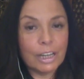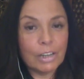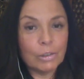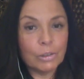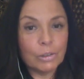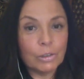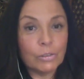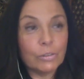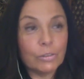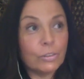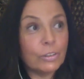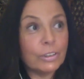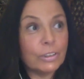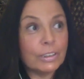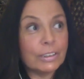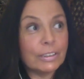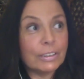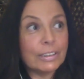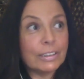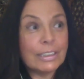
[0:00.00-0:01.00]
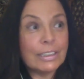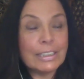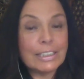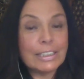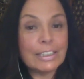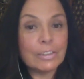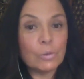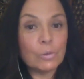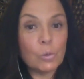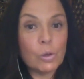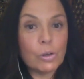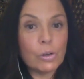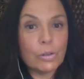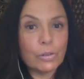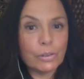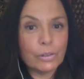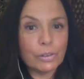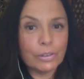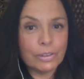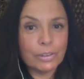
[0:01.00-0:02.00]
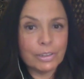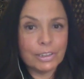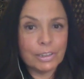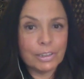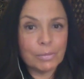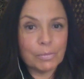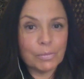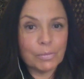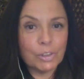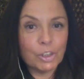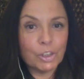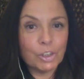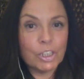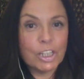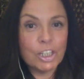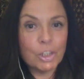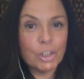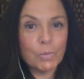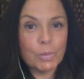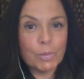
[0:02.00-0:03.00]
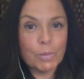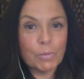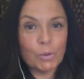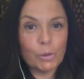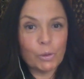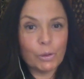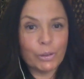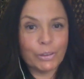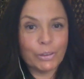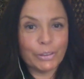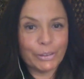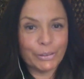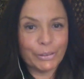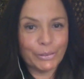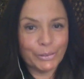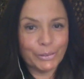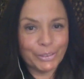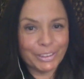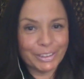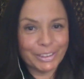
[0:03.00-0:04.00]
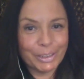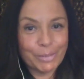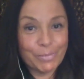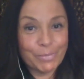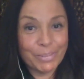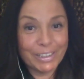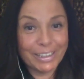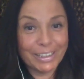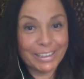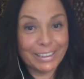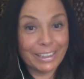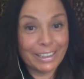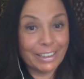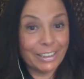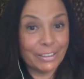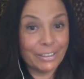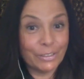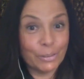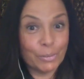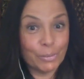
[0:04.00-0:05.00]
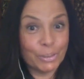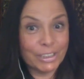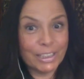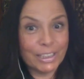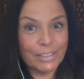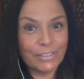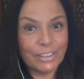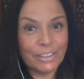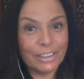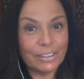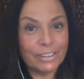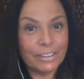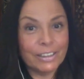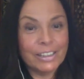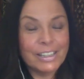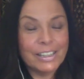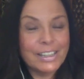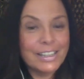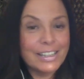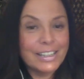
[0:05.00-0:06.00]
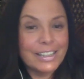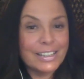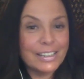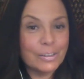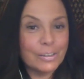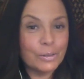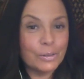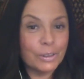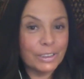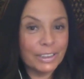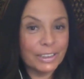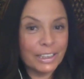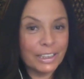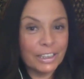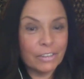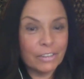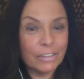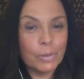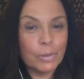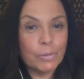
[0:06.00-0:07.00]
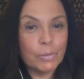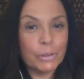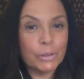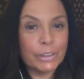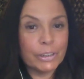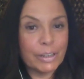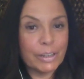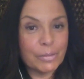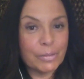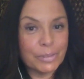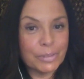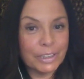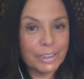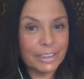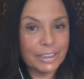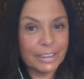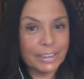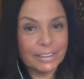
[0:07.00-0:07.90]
of this world. Some strange people, you know. So I'm like kind of observing what kind of people I'm like